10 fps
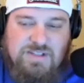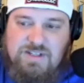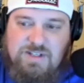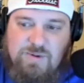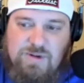
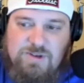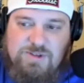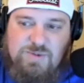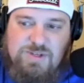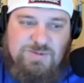one of those
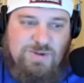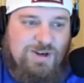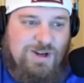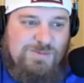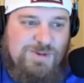weeks where it
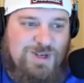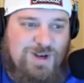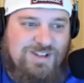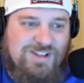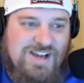almost
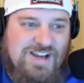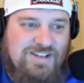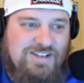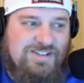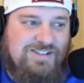all
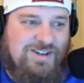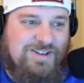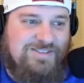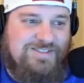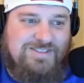aligned
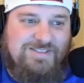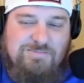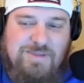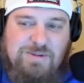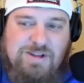on
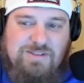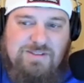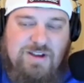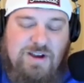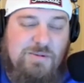midway,
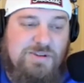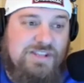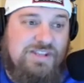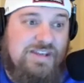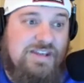almost at
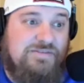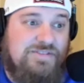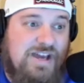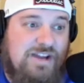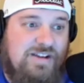the end of
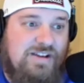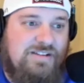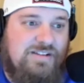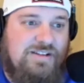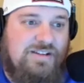Saturday
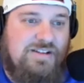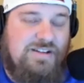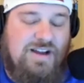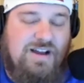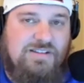
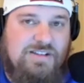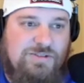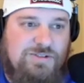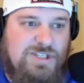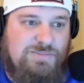until
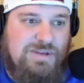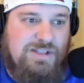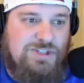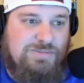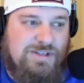Spieth
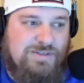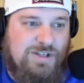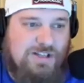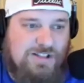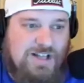chipped in for
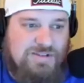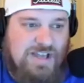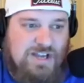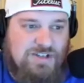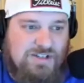eagle. I was
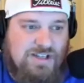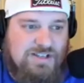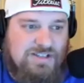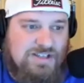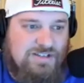cashing like
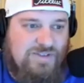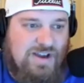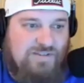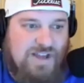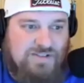
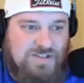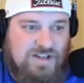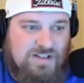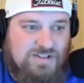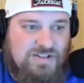
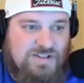$65,000.